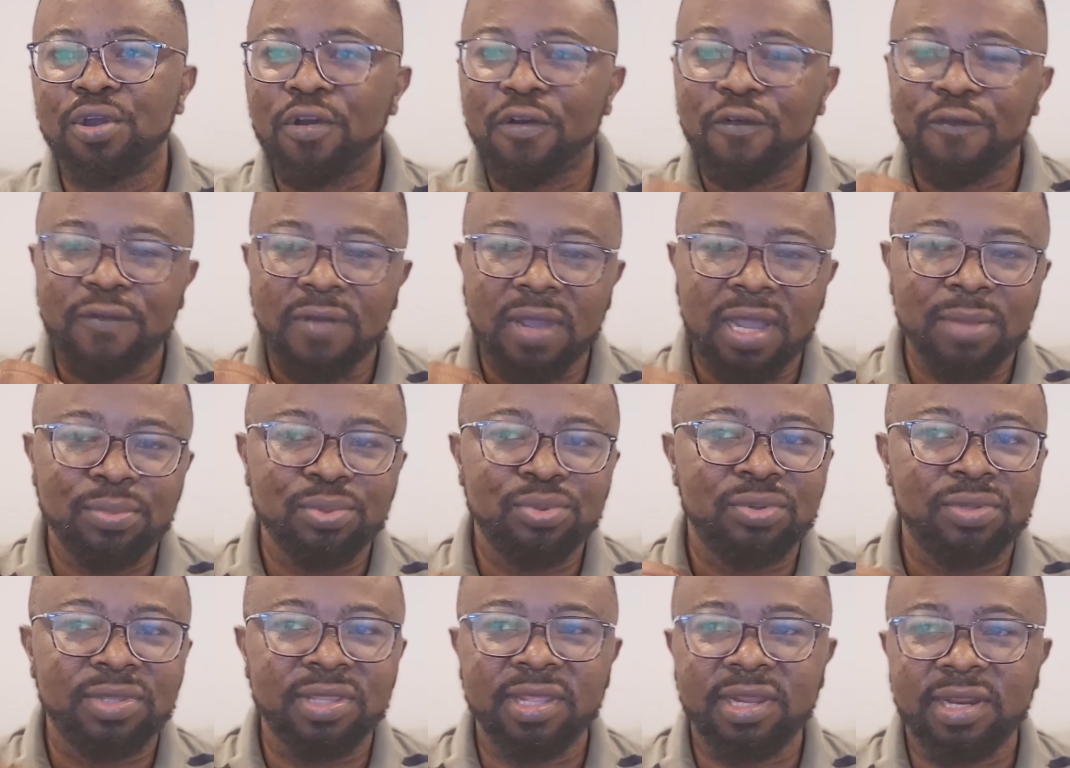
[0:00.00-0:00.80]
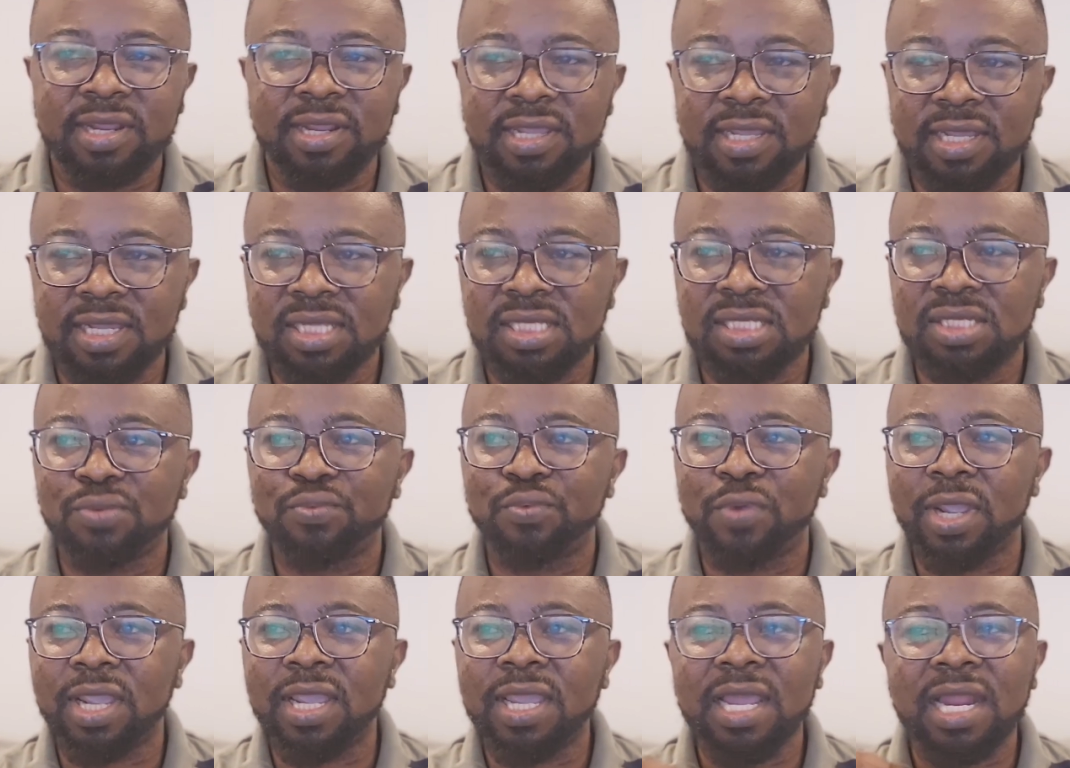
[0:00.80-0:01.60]
of up to 3 years,
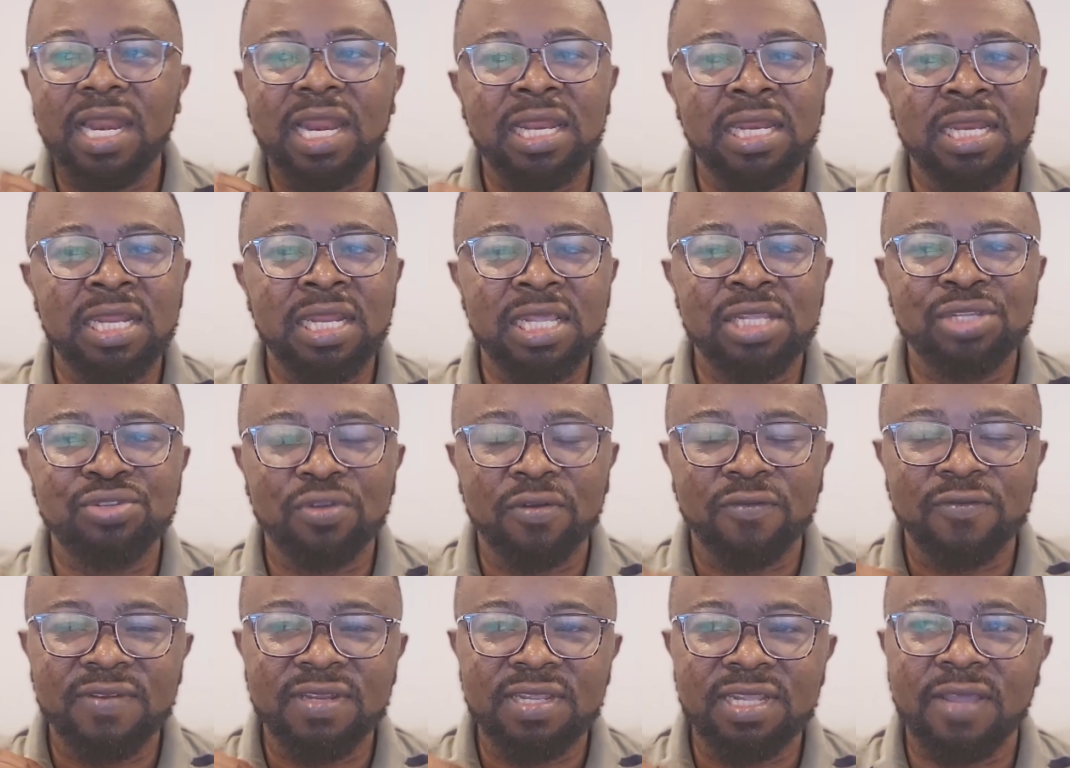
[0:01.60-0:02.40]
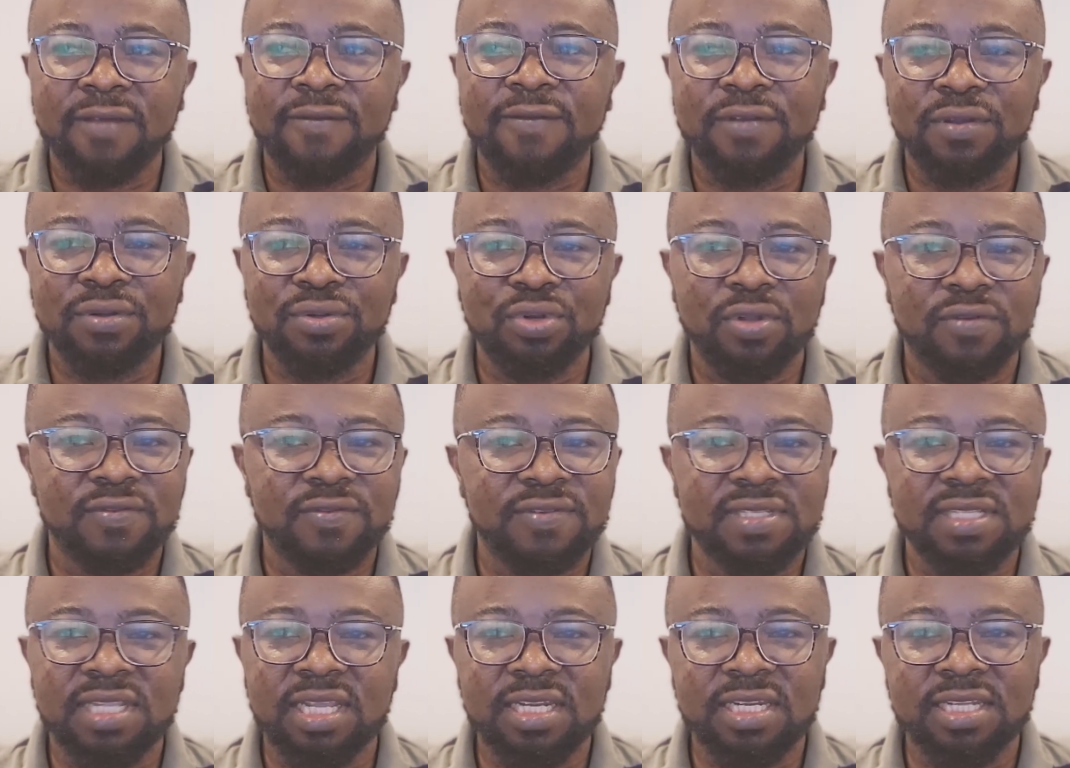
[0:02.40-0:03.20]
regardless of their field
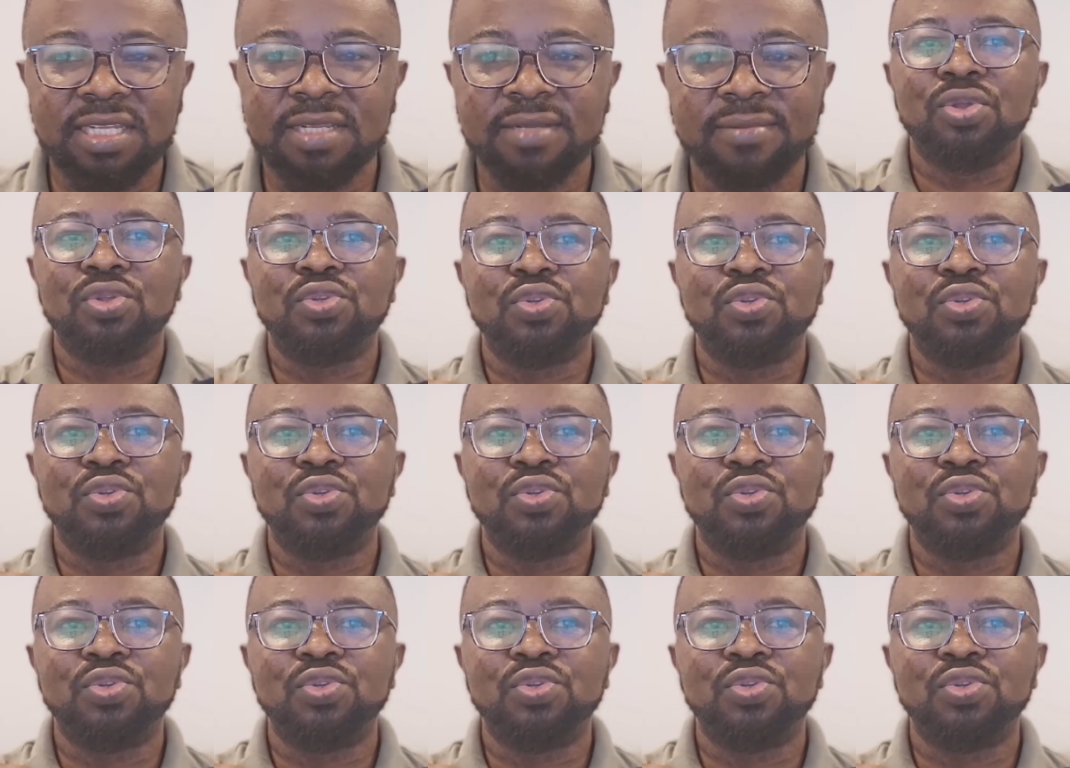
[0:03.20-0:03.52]
of study.